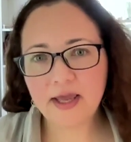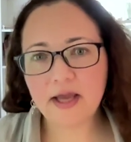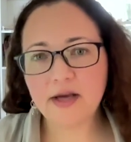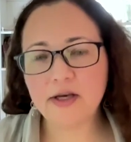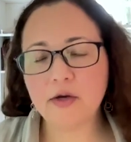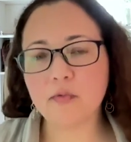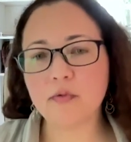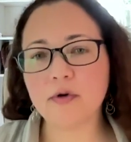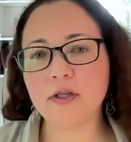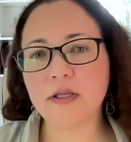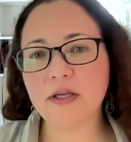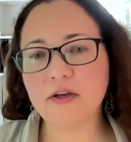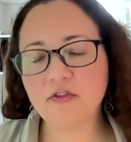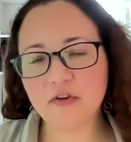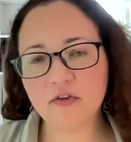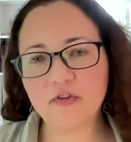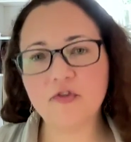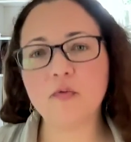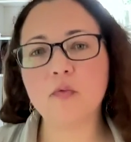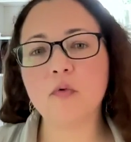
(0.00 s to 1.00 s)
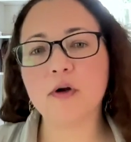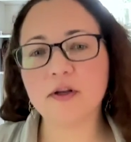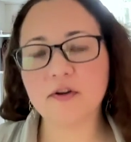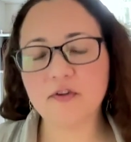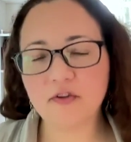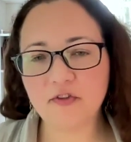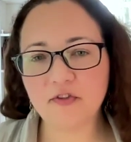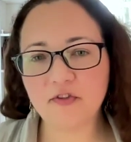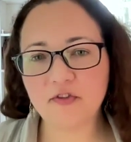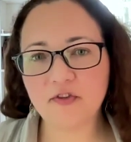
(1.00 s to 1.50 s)
and you really just
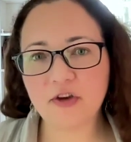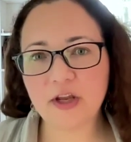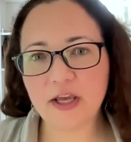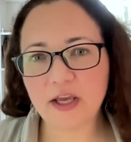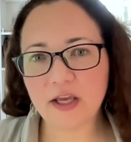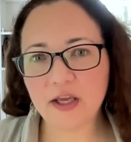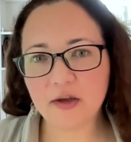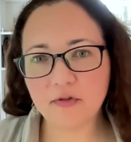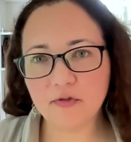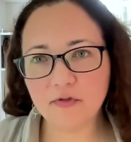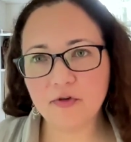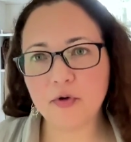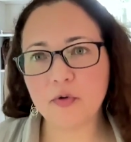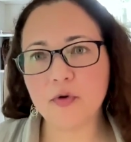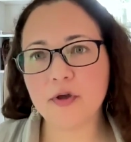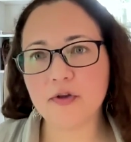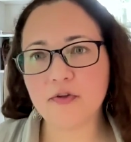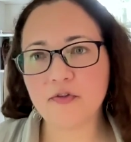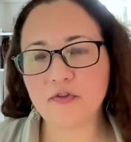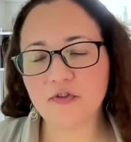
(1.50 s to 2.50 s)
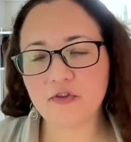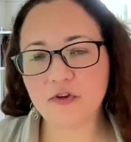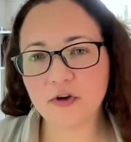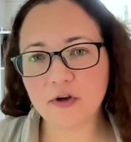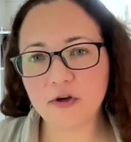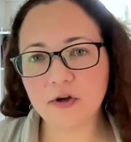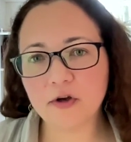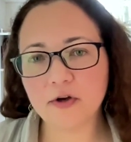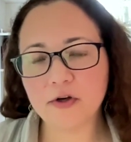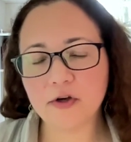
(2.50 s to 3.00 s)
want to stay focused
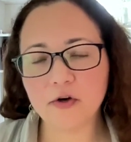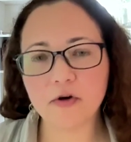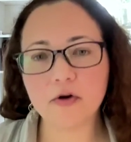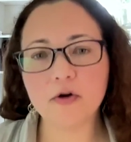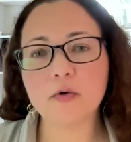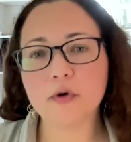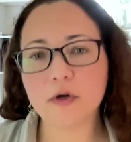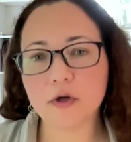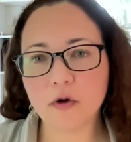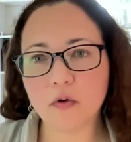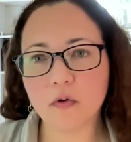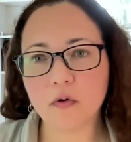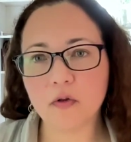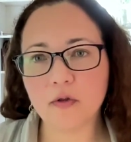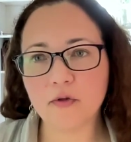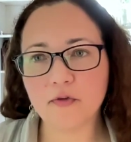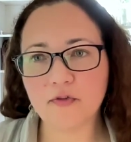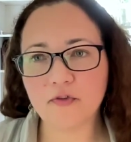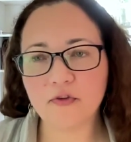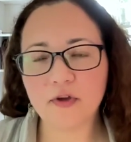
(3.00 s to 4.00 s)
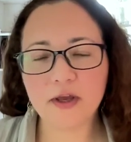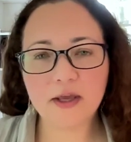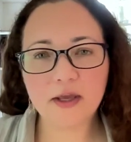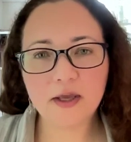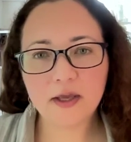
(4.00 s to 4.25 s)
on your own goals,